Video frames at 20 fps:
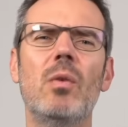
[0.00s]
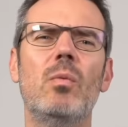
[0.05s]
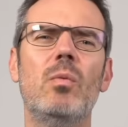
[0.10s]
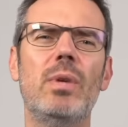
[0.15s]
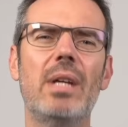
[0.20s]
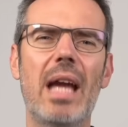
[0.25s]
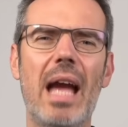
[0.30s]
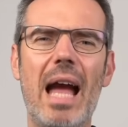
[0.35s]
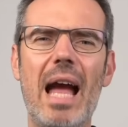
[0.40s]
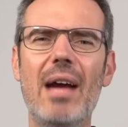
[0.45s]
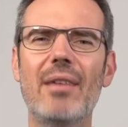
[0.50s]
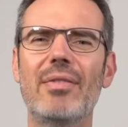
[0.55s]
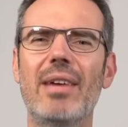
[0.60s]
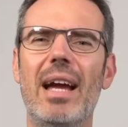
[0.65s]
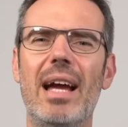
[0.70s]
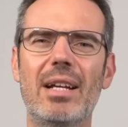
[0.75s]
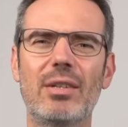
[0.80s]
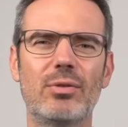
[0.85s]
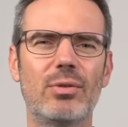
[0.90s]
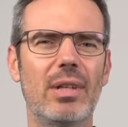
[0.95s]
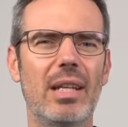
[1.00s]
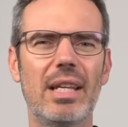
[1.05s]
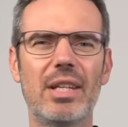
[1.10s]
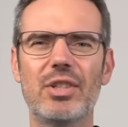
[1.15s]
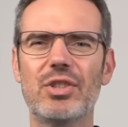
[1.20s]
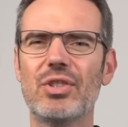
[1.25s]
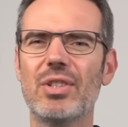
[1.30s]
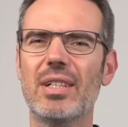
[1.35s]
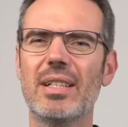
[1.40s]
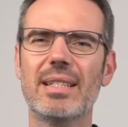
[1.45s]
We have had
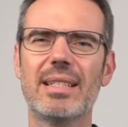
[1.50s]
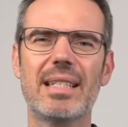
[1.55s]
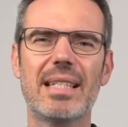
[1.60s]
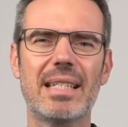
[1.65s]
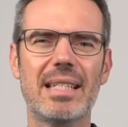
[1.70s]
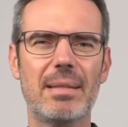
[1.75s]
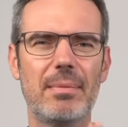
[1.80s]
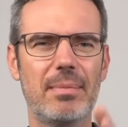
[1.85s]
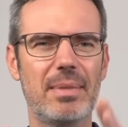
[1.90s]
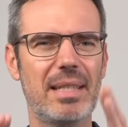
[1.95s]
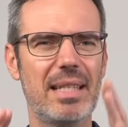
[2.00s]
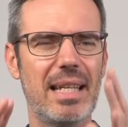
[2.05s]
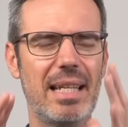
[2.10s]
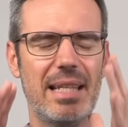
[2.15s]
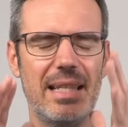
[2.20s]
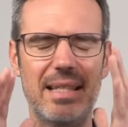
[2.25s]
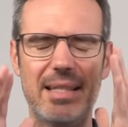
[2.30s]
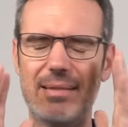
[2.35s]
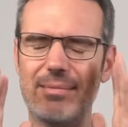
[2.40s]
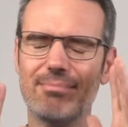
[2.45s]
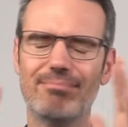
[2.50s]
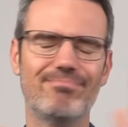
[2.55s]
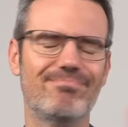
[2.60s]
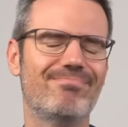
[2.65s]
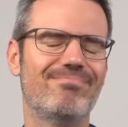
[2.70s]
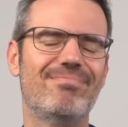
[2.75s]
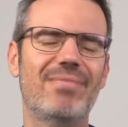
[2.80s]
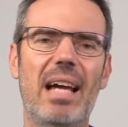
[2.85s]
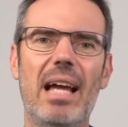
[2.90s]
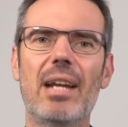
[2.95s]
relational systems since,
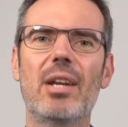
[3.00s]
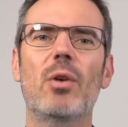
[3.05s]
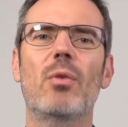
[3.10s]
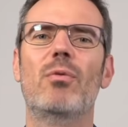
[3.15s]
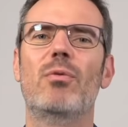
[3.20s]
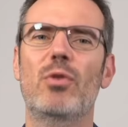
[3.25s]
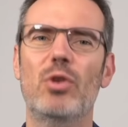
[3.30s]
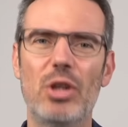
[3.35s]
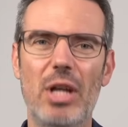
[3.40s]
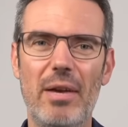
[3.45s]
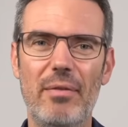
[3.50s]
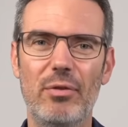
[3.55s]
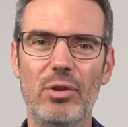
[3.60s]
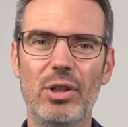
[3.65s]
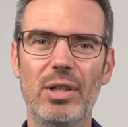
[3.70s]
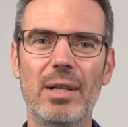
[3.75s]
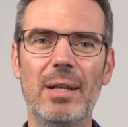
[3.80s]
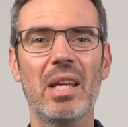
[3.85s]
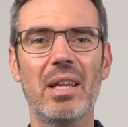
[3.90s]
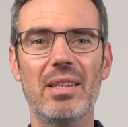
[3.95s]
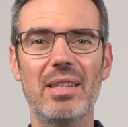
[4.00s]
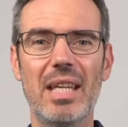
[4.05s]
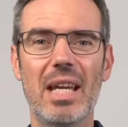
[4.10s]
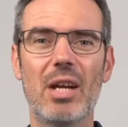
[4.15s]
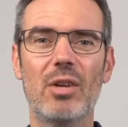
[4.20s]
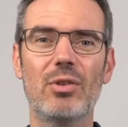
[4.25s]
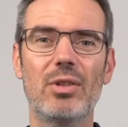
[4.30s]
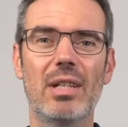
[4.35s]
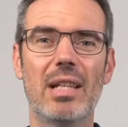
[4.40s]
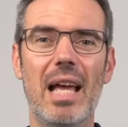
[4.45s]
I don't know, forever. They
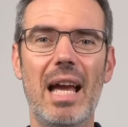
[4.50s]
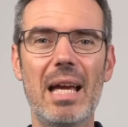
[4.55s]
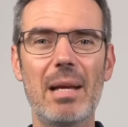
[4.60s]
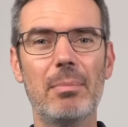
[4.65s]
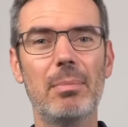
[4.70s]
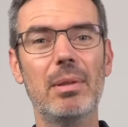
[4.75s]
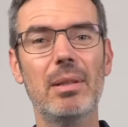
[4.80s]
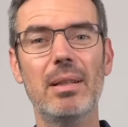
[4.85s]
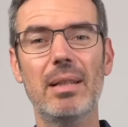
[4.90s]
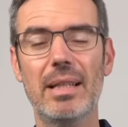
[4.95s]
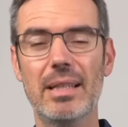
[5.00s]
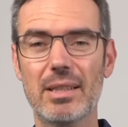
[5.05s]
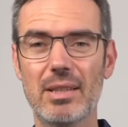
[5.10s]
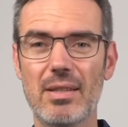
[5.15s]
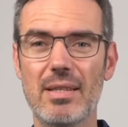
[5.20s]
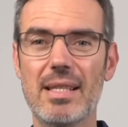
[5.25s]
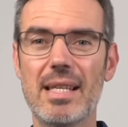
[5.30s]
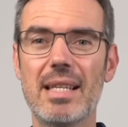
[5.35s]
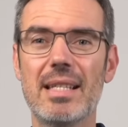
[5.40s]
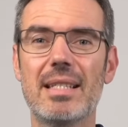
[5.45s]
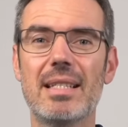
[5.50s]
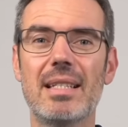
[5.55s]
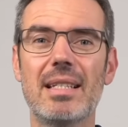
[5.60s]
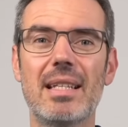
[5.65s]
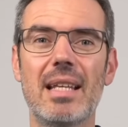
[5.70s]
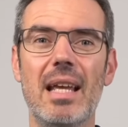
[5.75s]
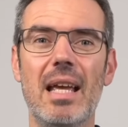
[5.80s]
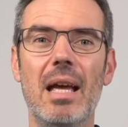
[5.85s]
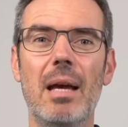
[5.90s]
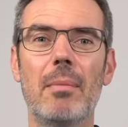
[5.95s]
are reliable and
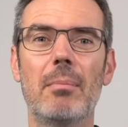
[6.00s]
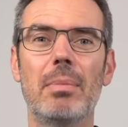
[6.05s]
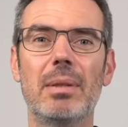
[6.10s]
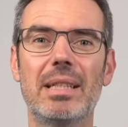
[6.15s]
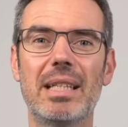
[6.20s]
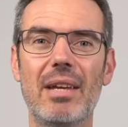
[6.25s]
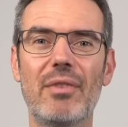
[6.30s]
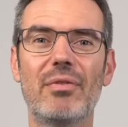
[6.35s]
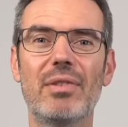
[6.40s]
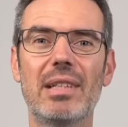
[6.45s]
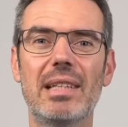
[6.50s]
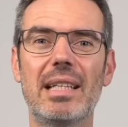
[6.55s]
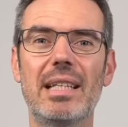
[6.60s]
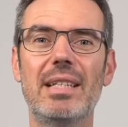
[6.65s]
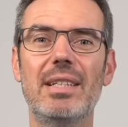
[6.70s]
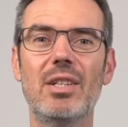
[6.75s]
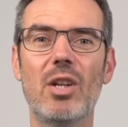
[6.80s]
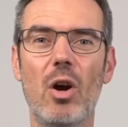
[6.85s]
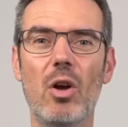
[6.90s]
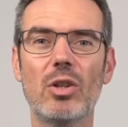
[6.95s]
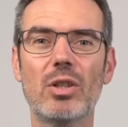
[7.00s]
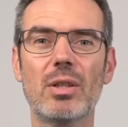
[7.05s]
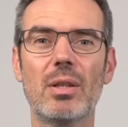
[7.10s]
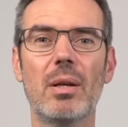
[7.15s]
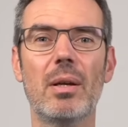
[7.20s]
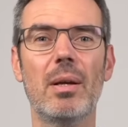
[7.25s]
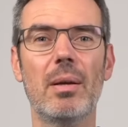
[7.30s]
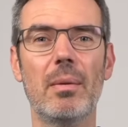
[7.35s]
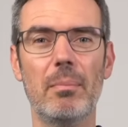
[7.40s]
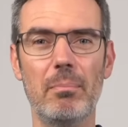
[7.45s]
consistent, but definitely not
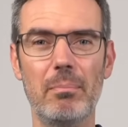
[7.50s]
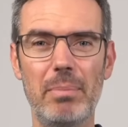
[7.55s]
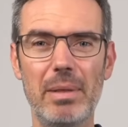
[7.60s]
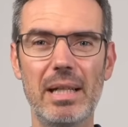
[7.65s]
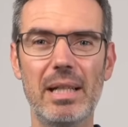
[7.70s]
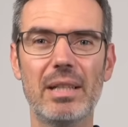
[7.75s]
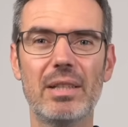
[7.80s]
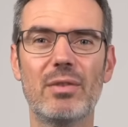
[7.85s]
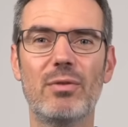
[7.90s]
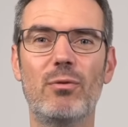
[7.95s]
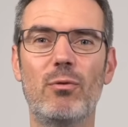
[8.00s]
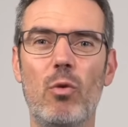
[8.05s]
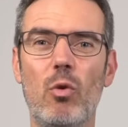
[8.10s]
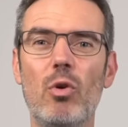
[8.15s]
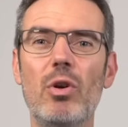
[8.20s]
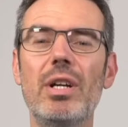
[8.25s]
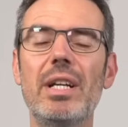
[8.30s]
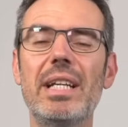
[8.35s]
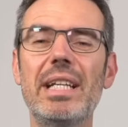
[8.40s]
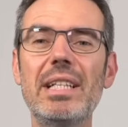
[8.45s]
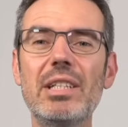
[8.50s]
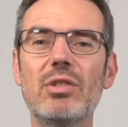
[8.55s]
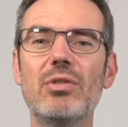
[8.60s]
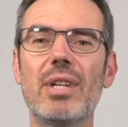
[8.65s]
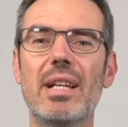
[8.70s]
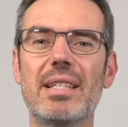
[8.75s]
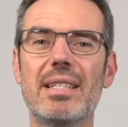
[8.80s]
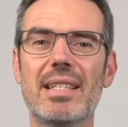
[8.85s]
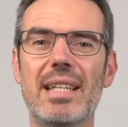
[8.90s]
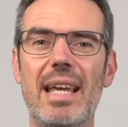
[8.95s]
built for
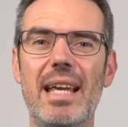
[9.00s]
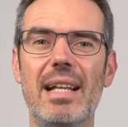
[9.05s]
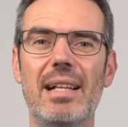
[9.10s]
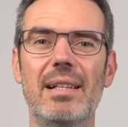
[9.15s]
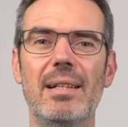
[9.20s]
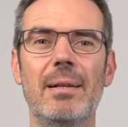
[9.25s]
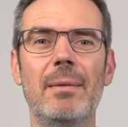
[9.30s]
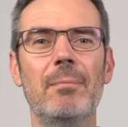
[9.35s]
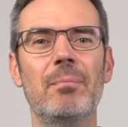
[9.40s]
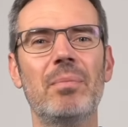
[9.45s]
internet scale.